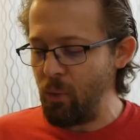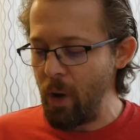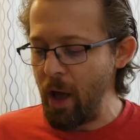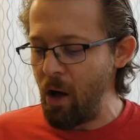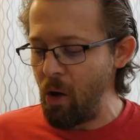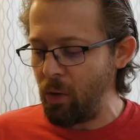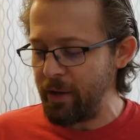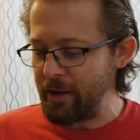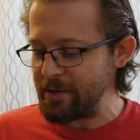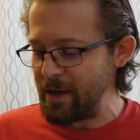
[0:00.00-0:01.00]
well.
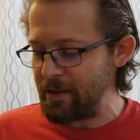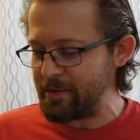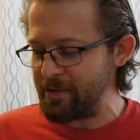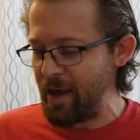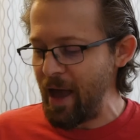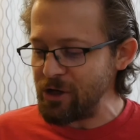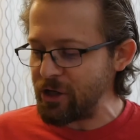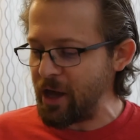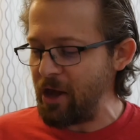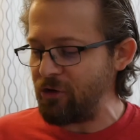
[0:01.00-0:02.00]
It's
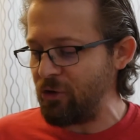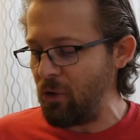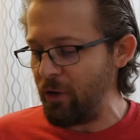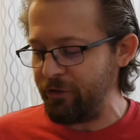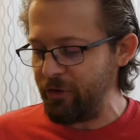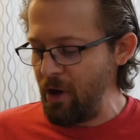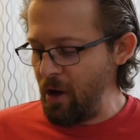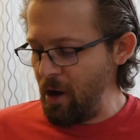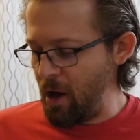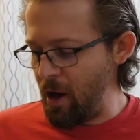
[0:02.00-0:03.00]
educational. It's
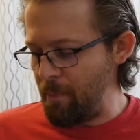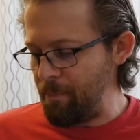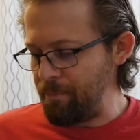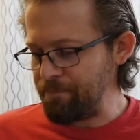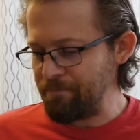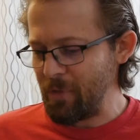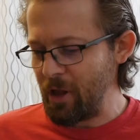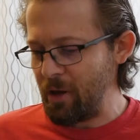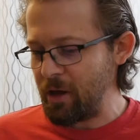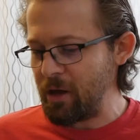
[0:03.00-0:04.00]

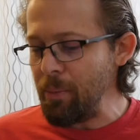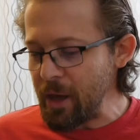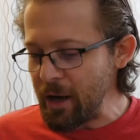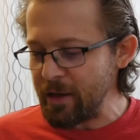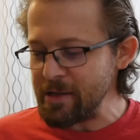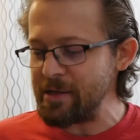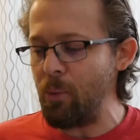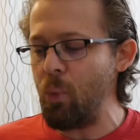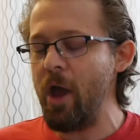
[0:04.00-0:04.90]
comedic in some